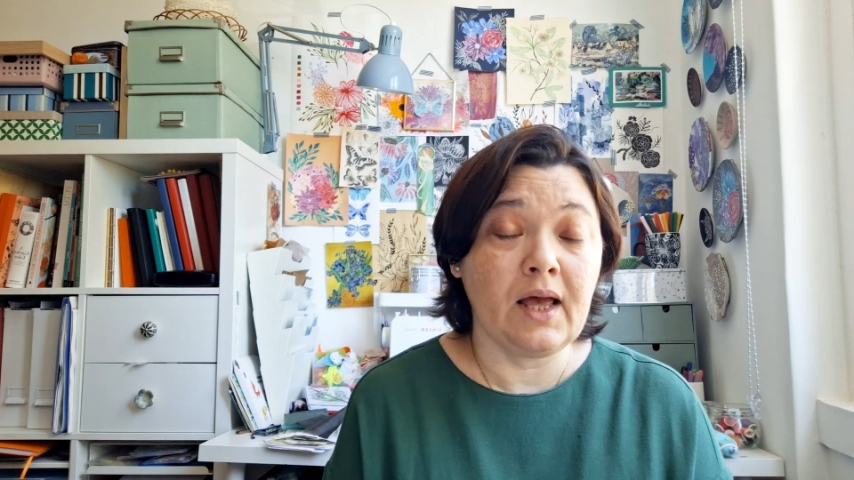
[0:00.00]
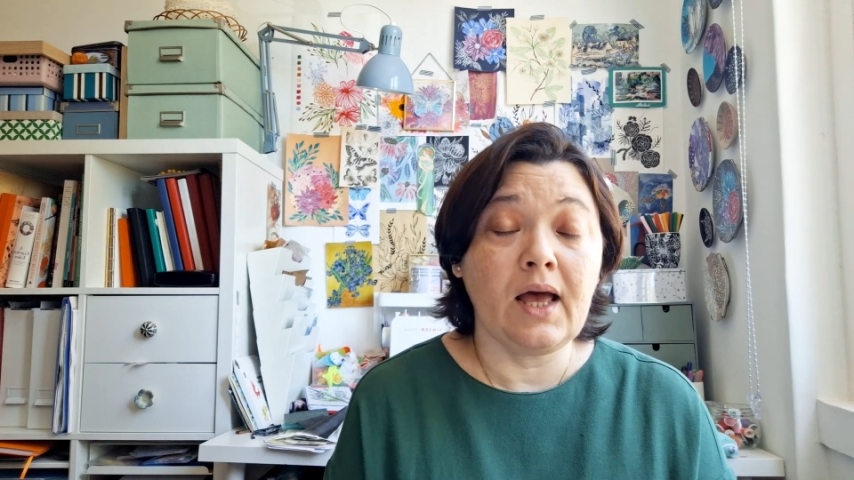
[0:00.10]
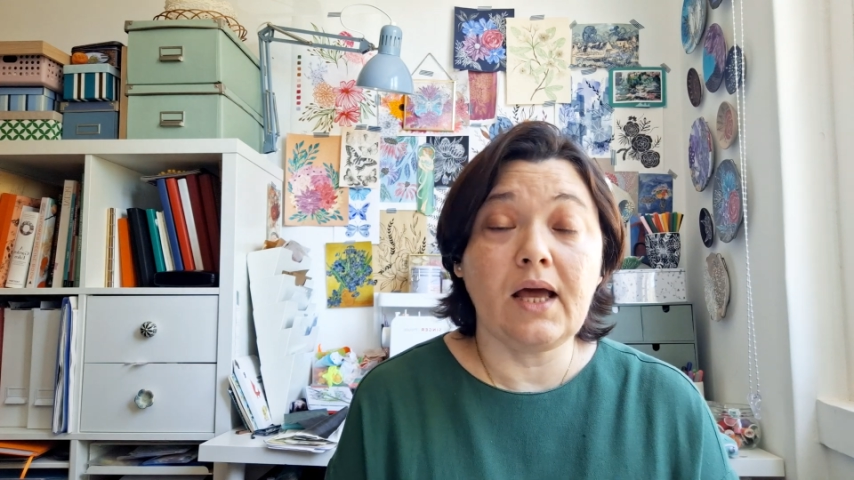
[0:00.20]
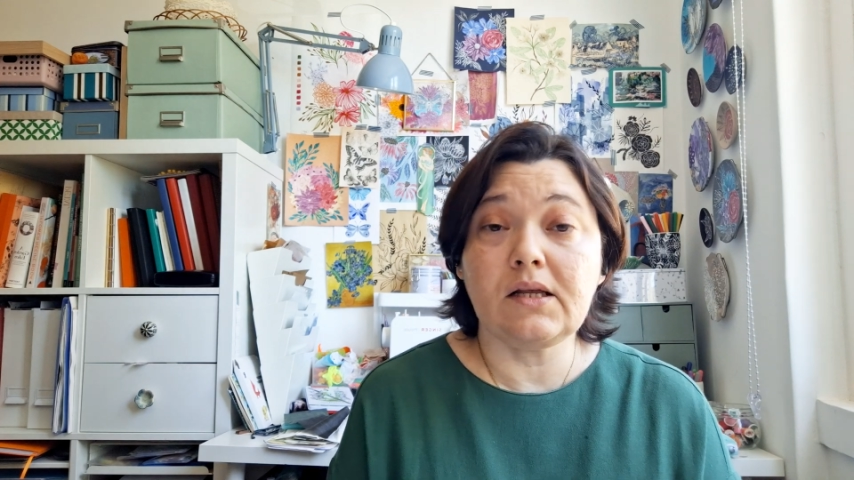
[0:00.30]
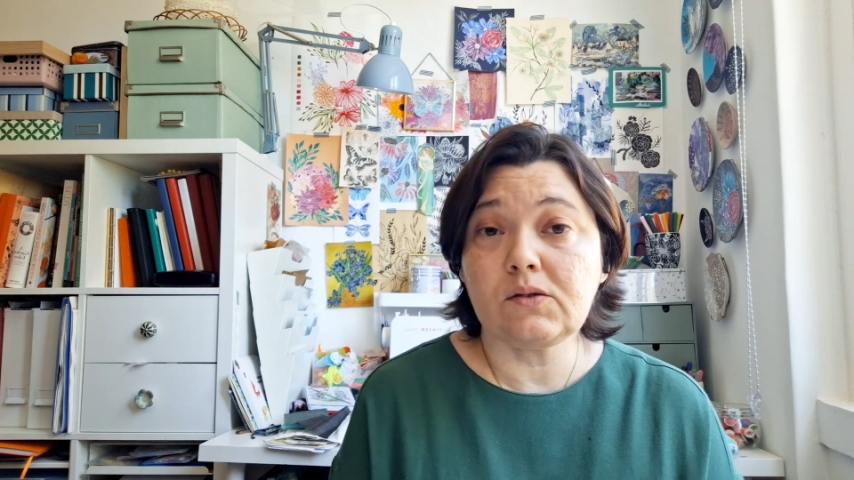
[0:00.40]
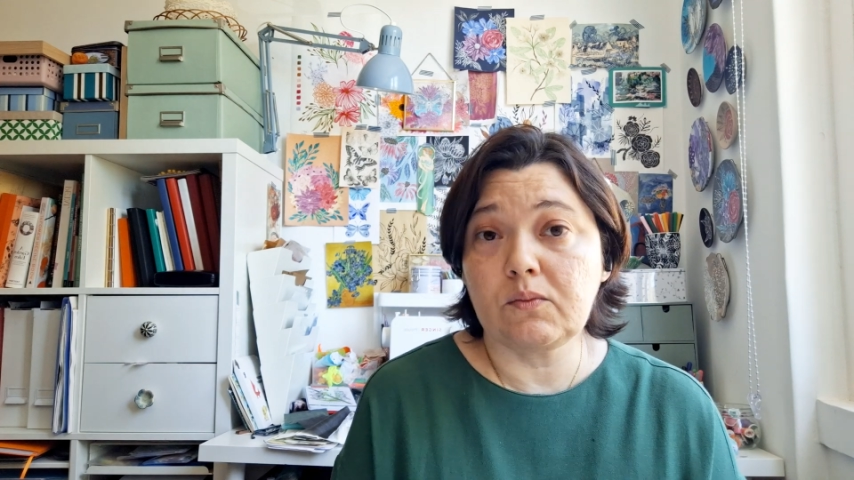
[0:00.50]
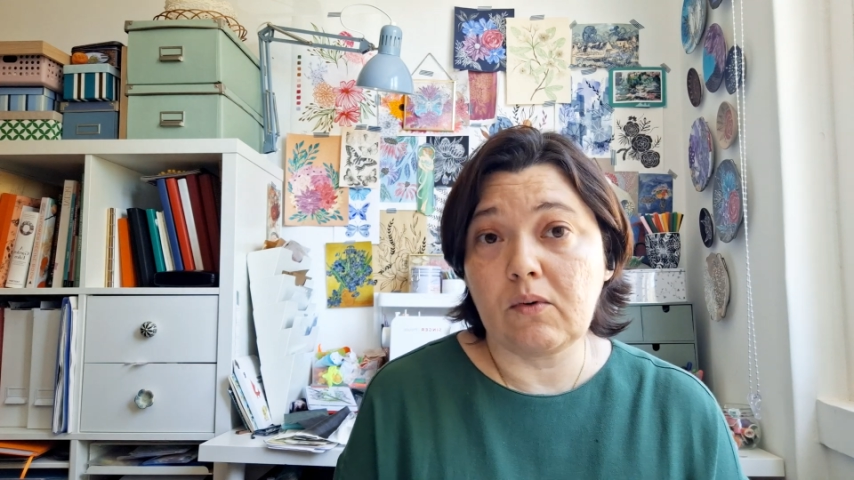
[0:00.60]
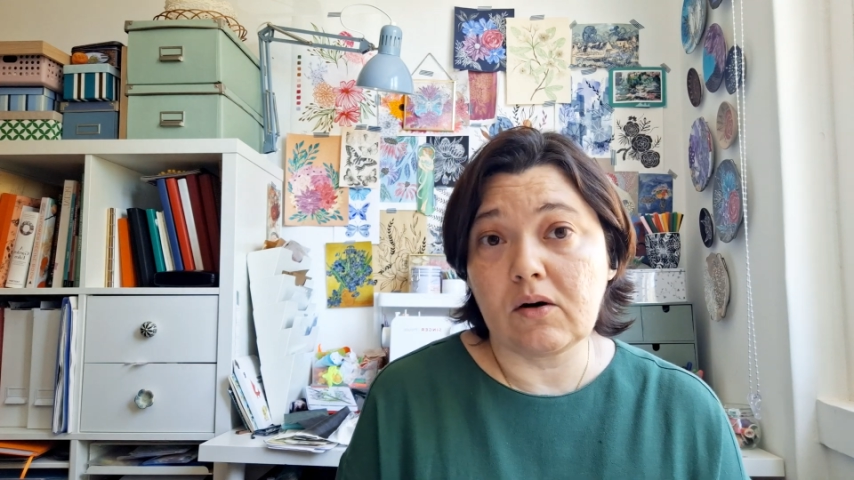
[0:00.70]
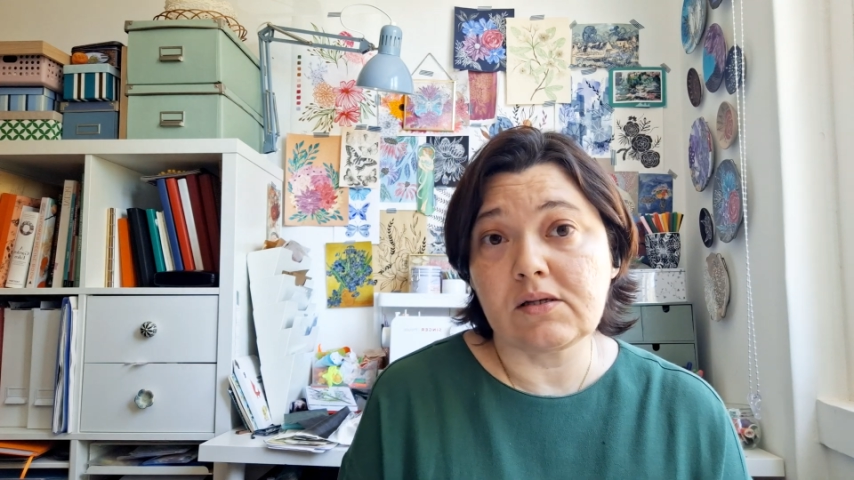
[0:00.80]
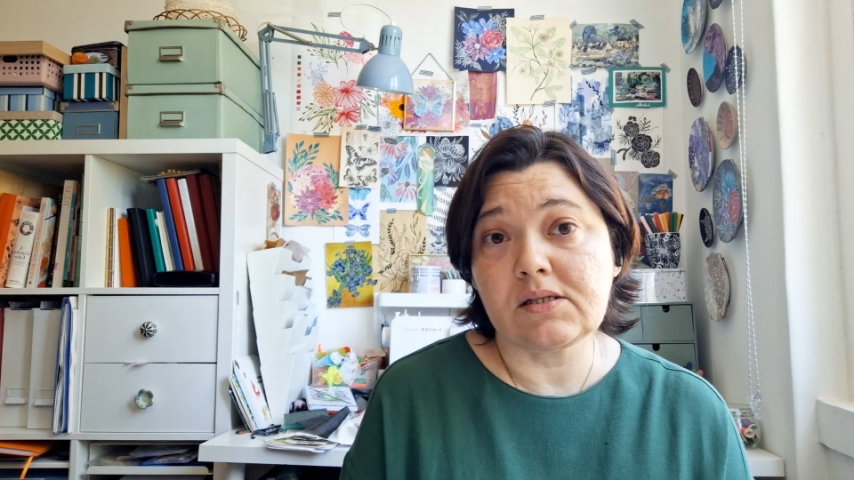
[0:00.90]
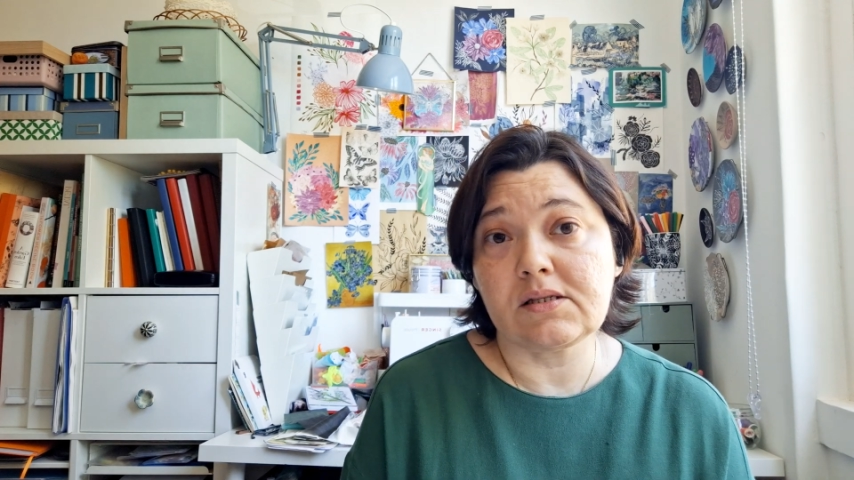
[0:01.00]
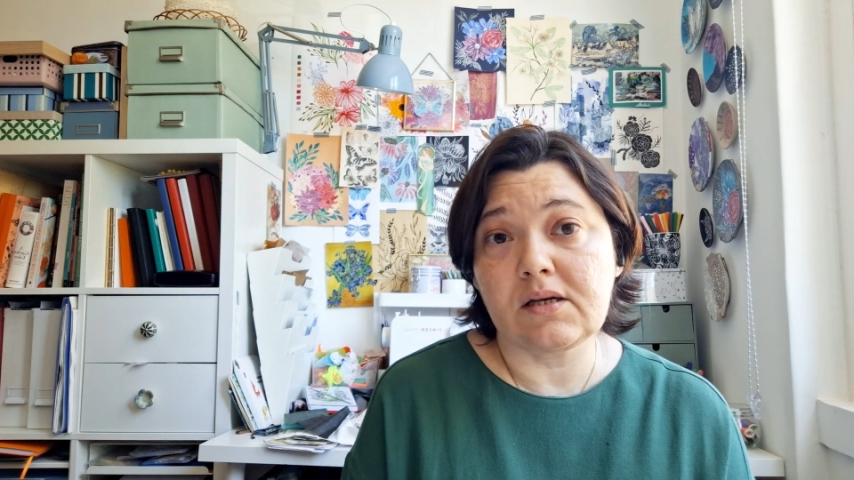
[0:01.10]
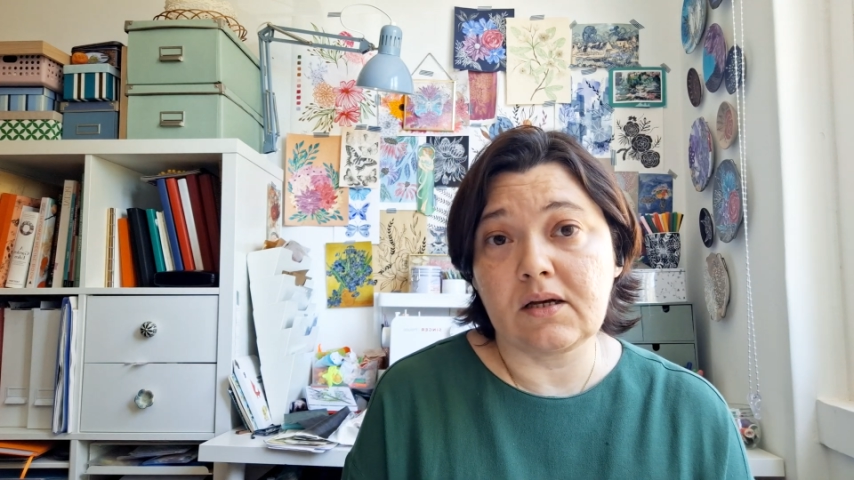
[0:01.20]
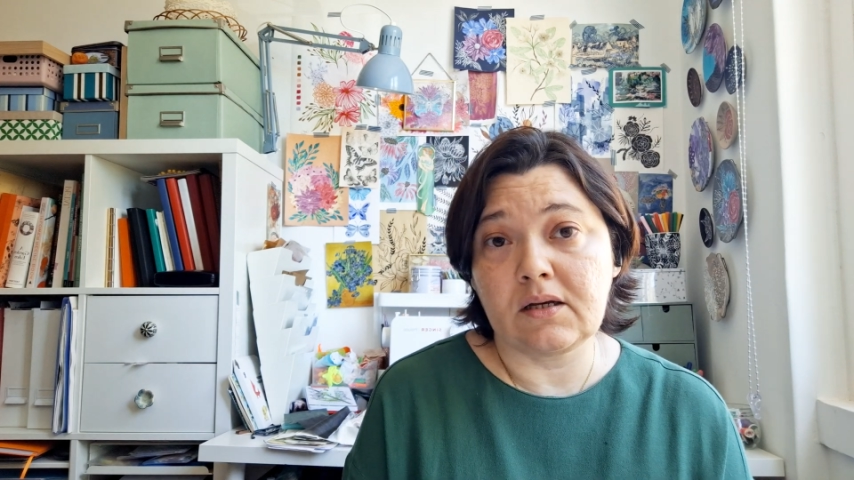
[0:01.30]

And it was